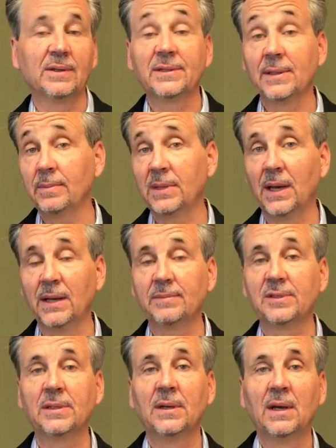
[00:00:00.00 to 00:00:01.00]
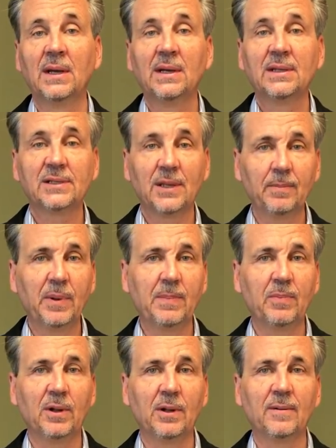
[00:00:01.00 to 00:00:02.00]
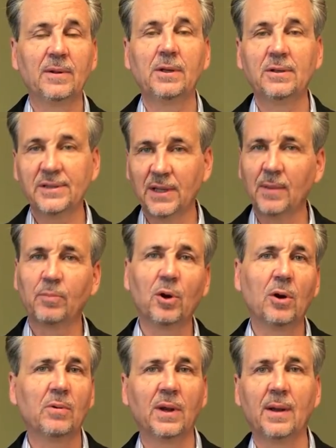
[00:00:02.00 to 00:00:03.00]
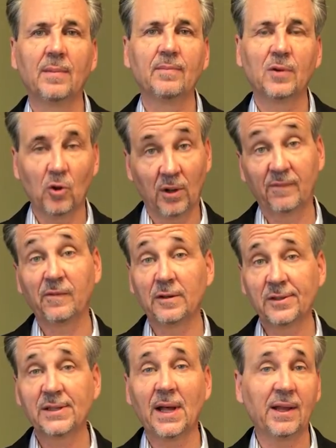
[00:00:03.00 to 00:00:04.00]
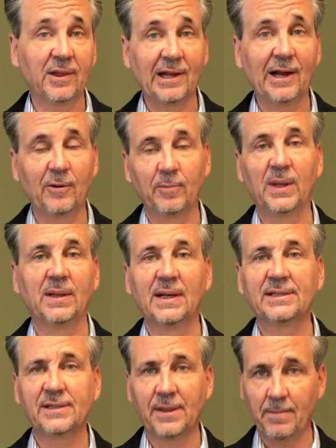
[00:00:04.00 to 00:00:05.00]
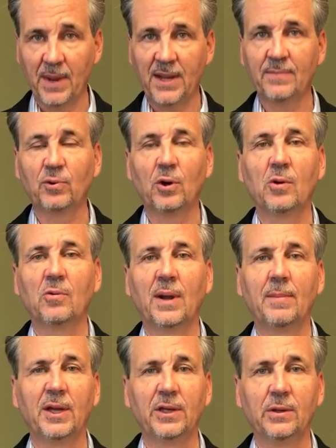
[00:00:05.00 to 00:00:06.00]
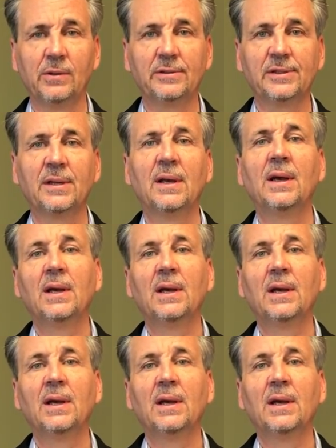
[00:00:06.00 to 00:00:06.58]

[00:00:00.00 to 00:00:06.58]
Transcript: And sometimes some people using a program called First Line Therapy, that's the main program I use